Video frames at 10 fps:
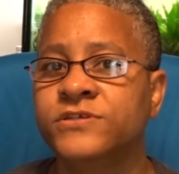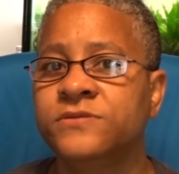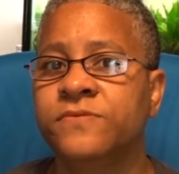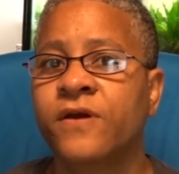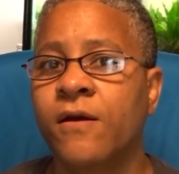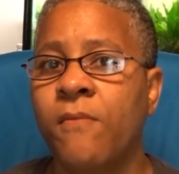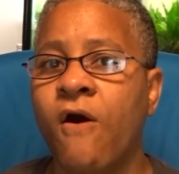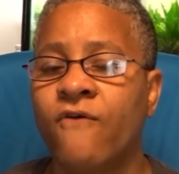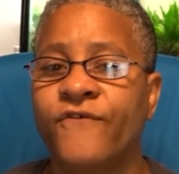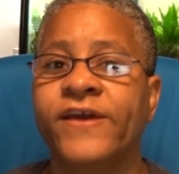to come
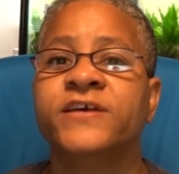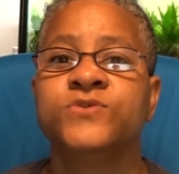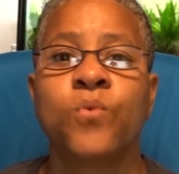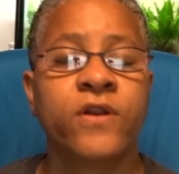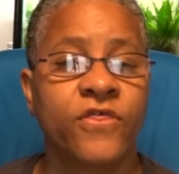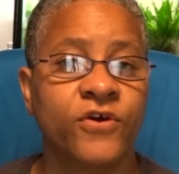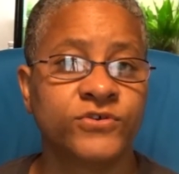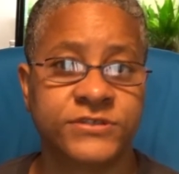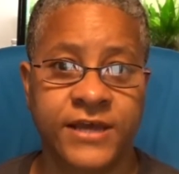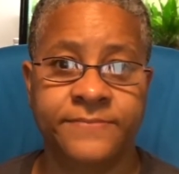off as one of
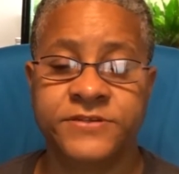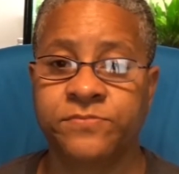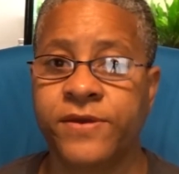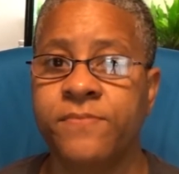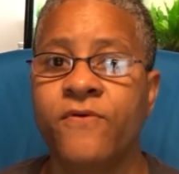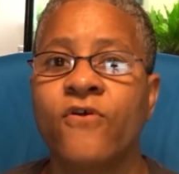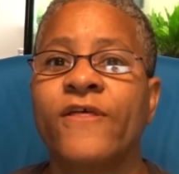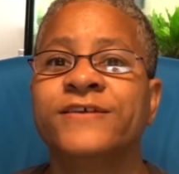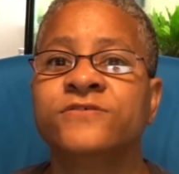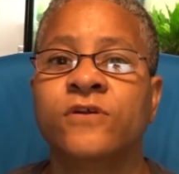those types of people
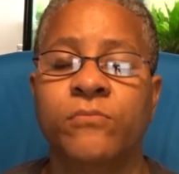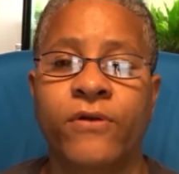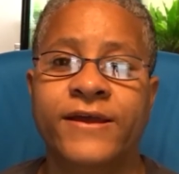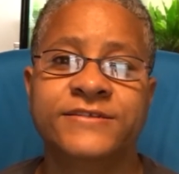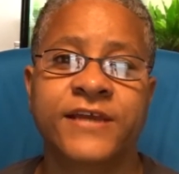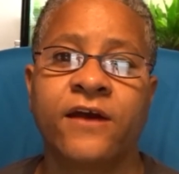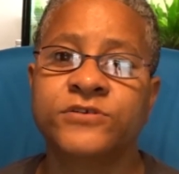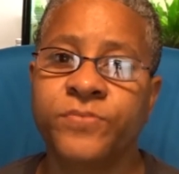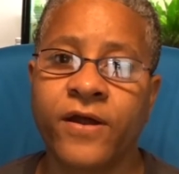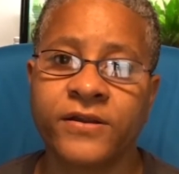that's going to price
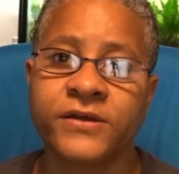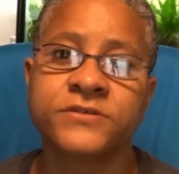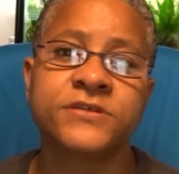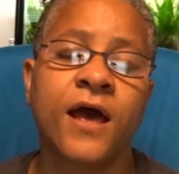gouge products.